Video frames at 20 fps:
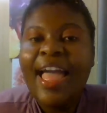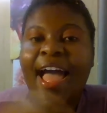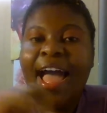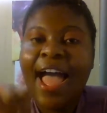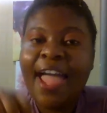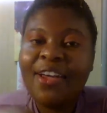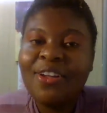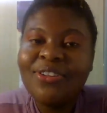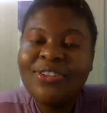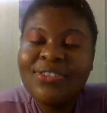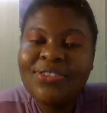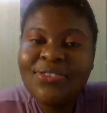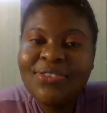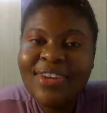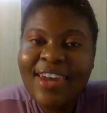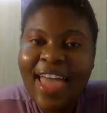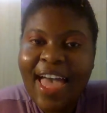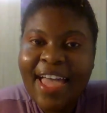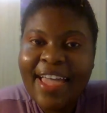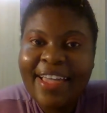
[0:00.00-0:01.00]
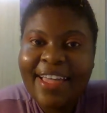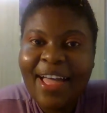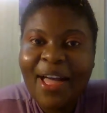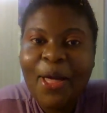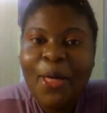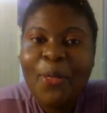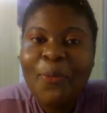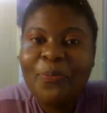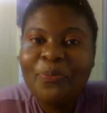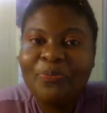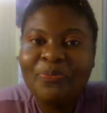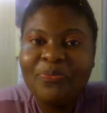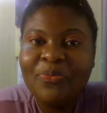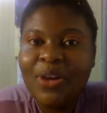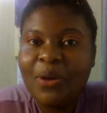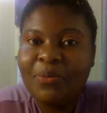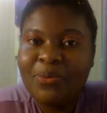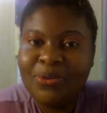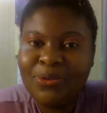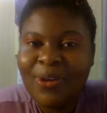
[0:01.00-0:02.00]
I also like um,
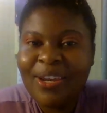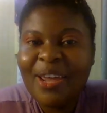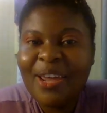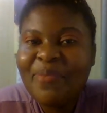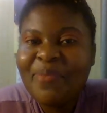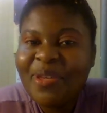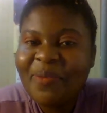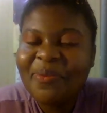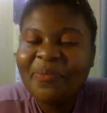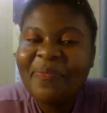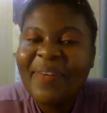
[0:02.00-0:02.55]
Botswana people,